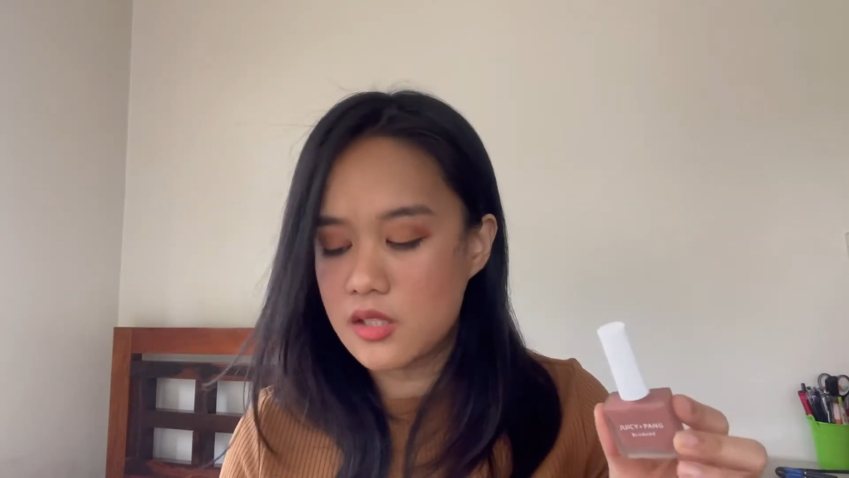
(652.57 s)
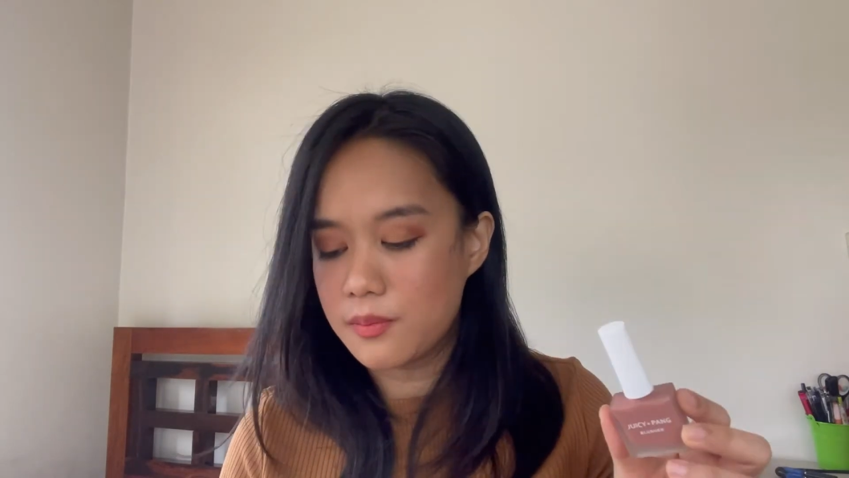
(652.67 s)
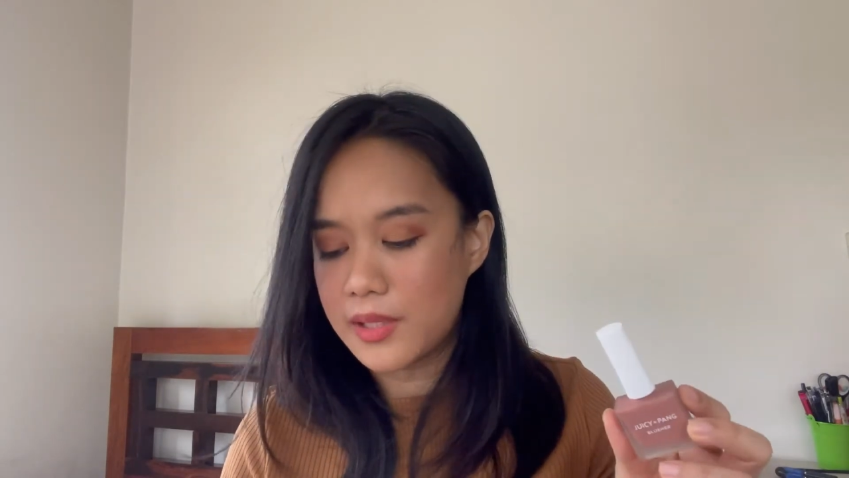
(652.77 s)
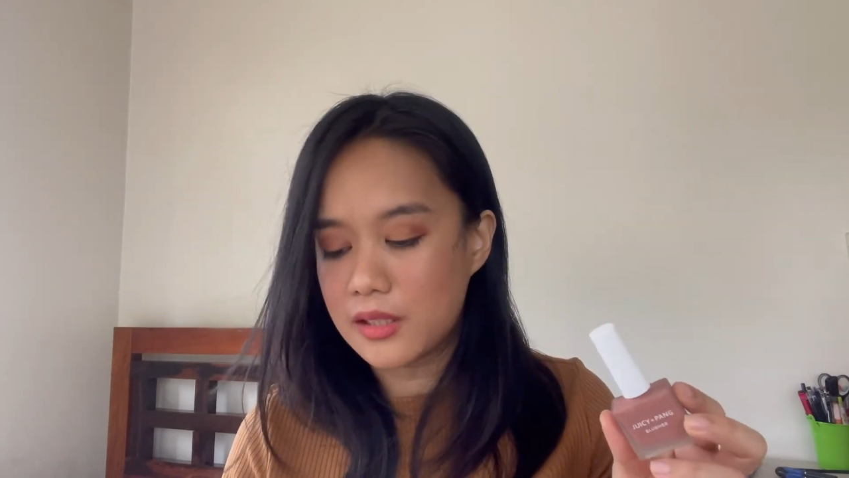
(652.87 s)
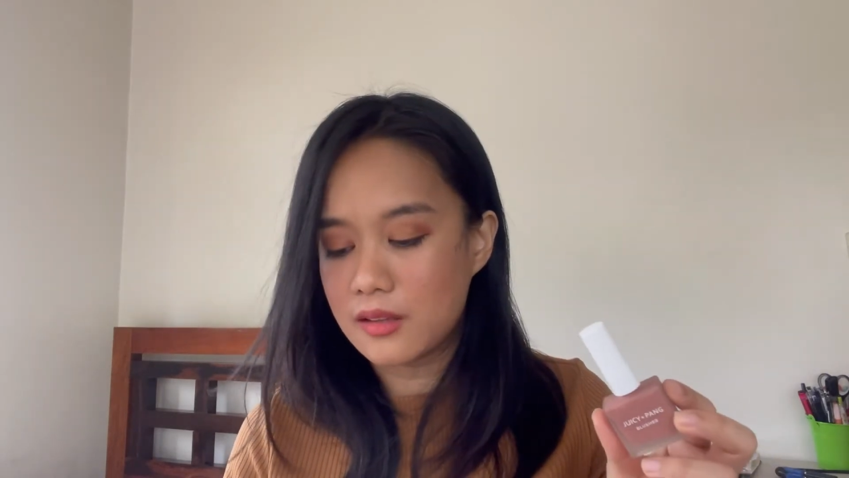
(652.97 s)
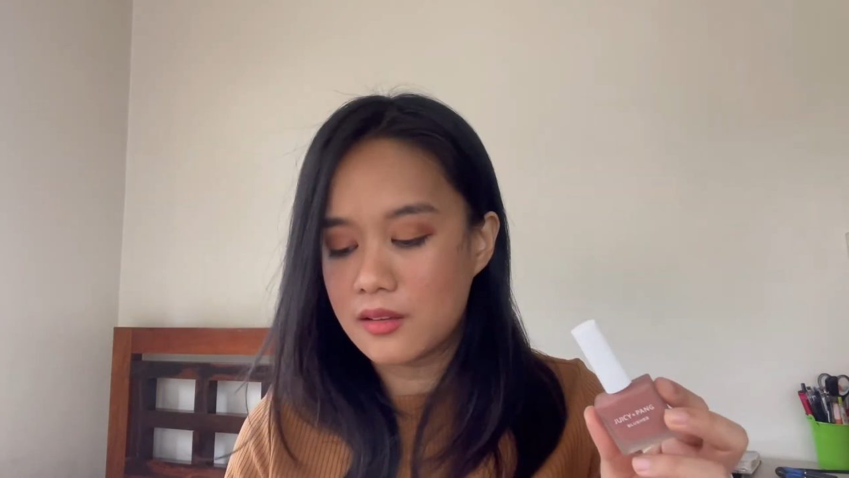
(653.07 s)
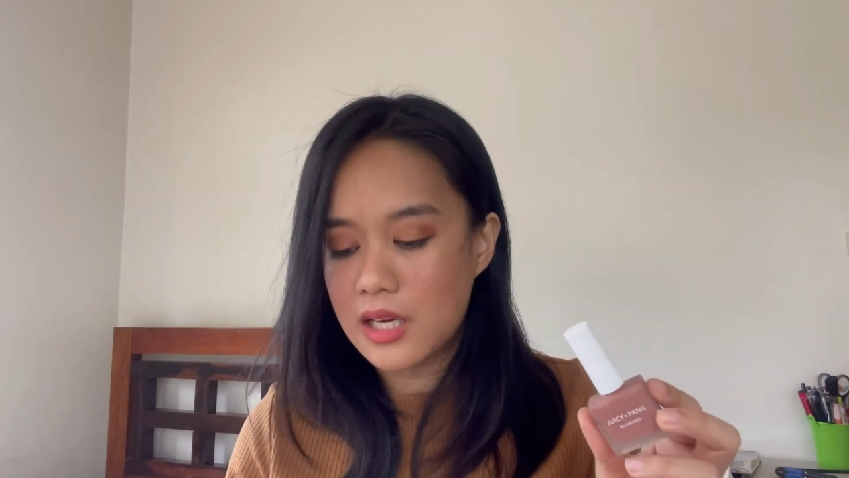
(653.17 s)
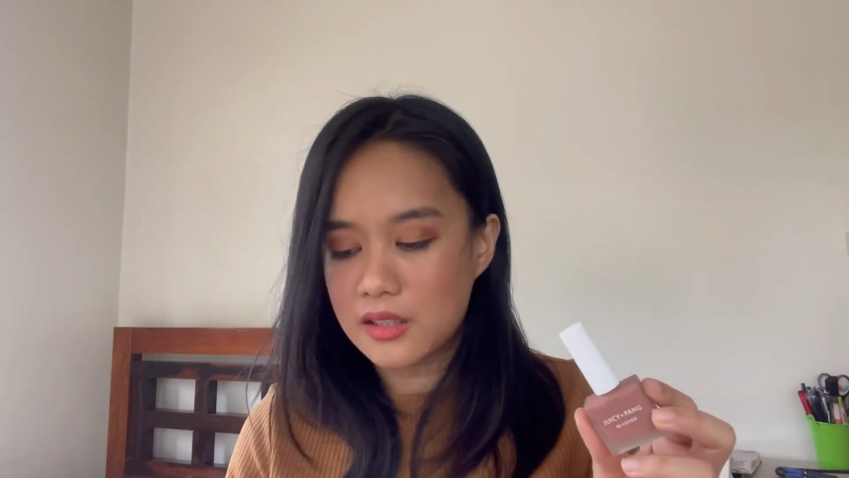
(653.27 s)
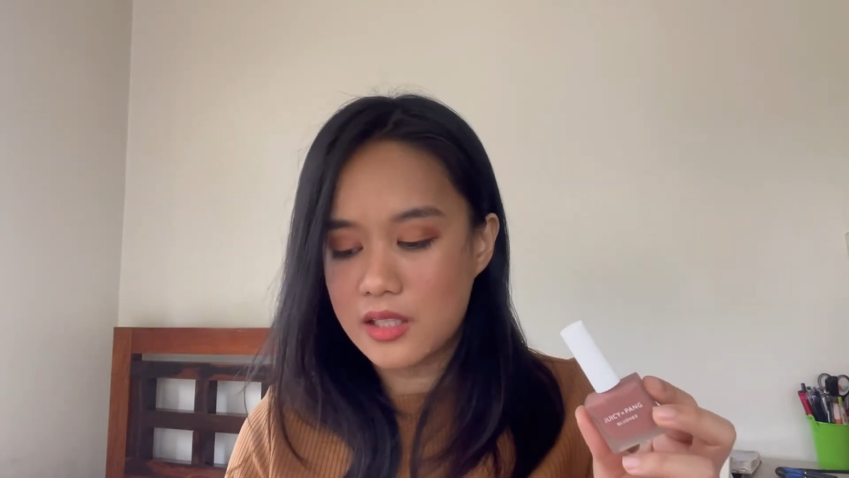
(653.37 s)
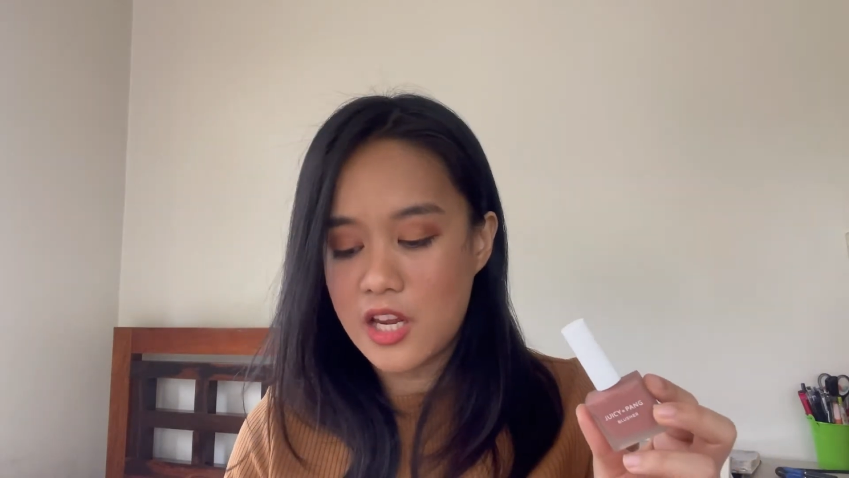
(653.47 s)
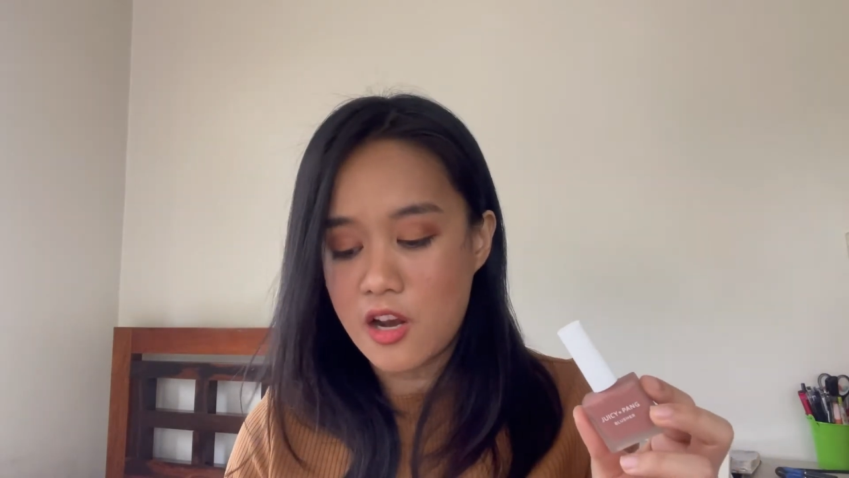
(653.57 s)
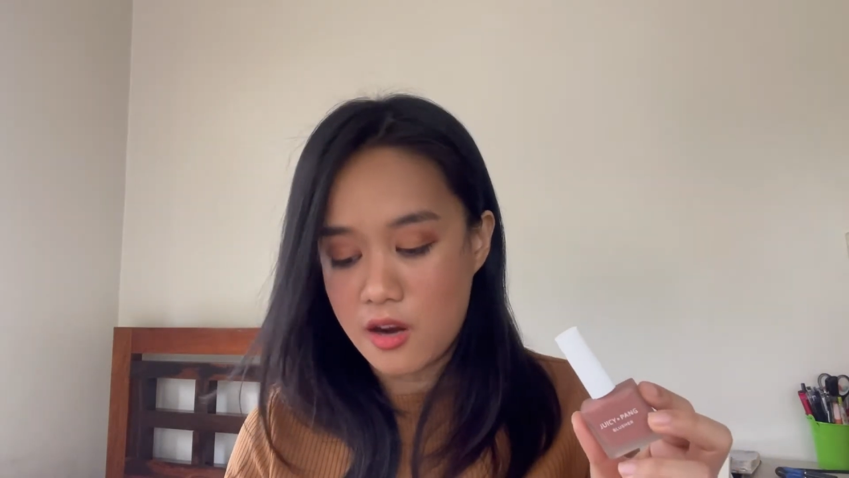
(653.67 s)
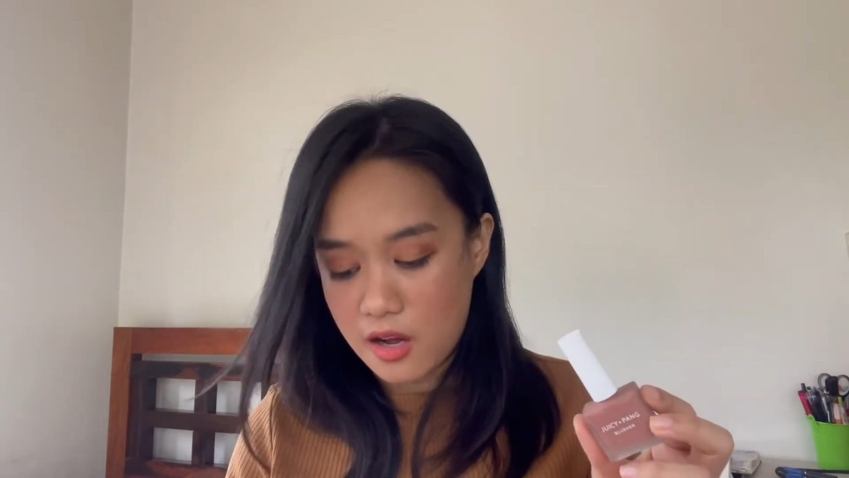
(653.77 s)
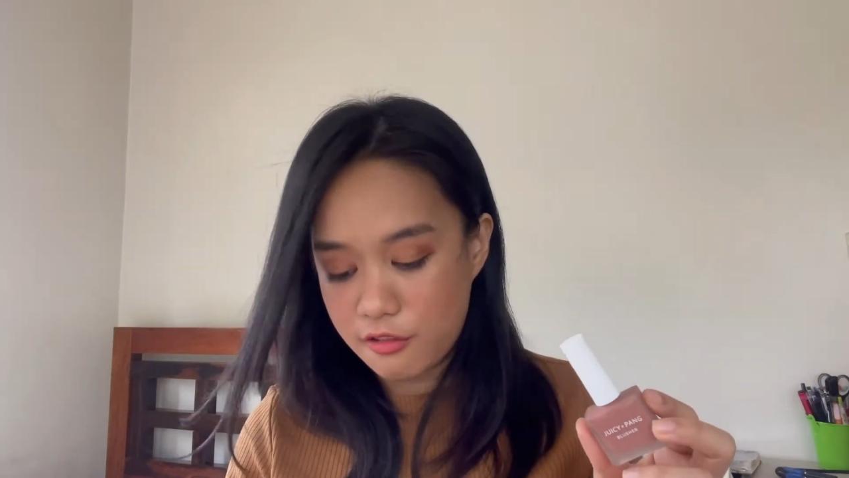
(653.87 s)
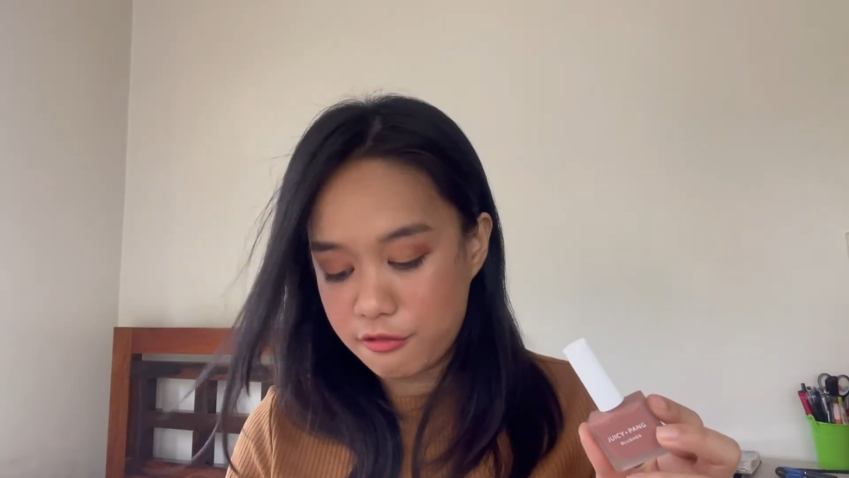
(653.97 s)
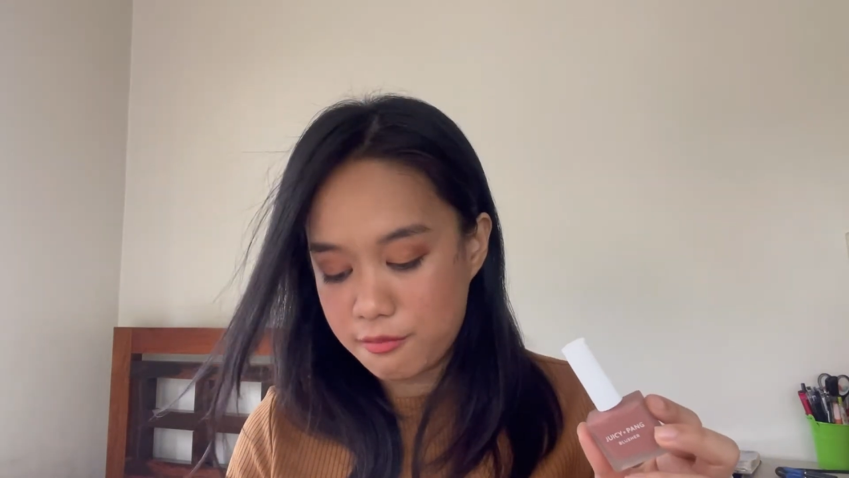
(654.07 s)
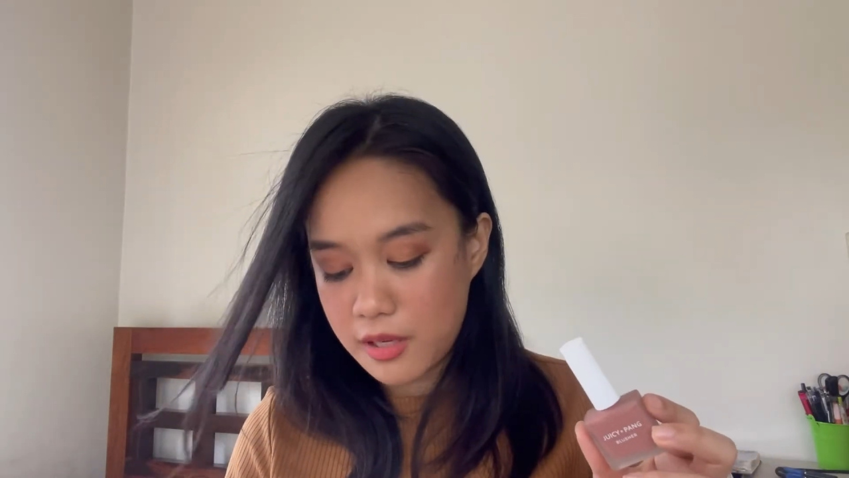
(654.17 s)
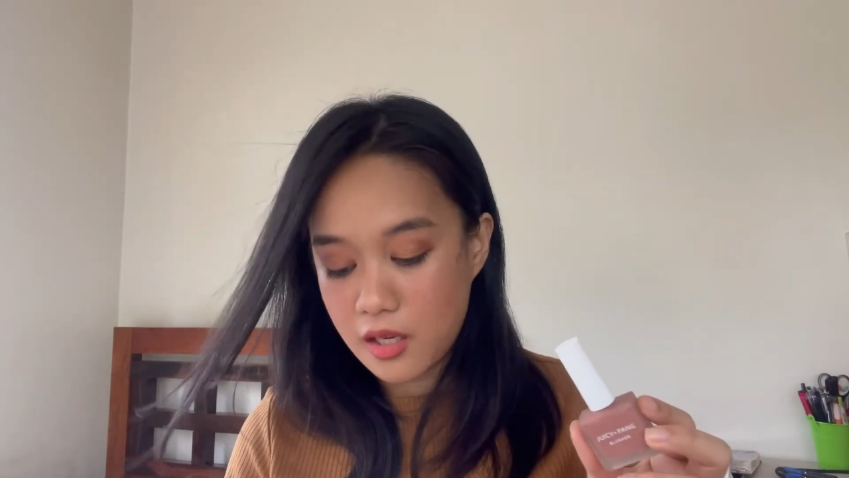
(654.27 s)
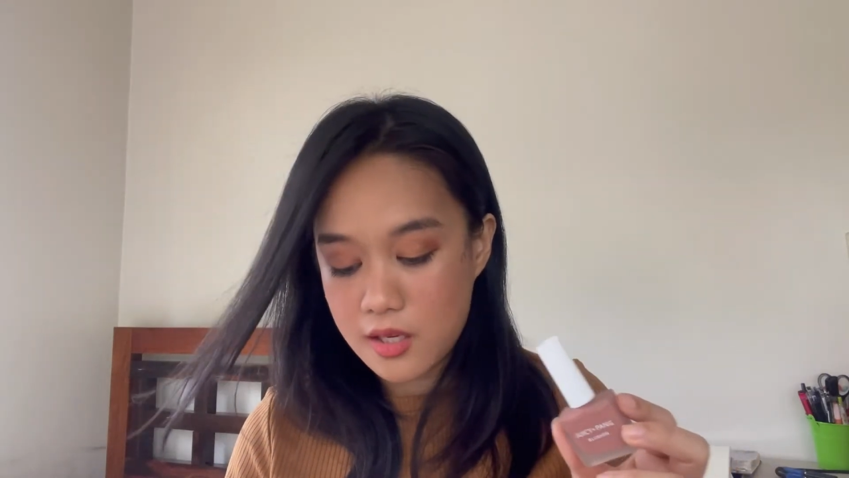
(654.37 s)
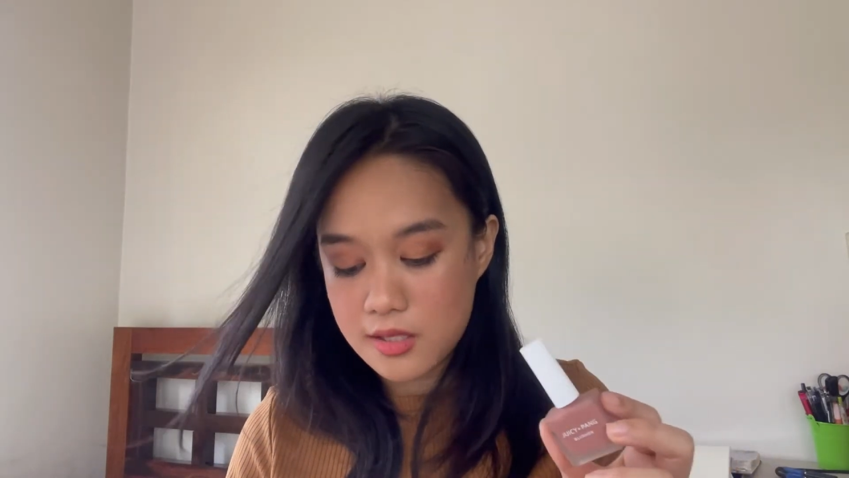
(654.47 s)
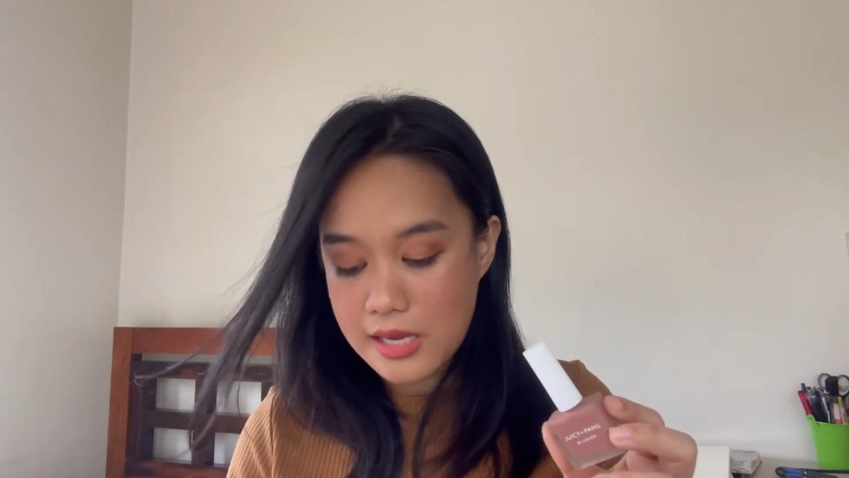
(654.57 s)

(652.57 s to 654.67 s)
but not enough because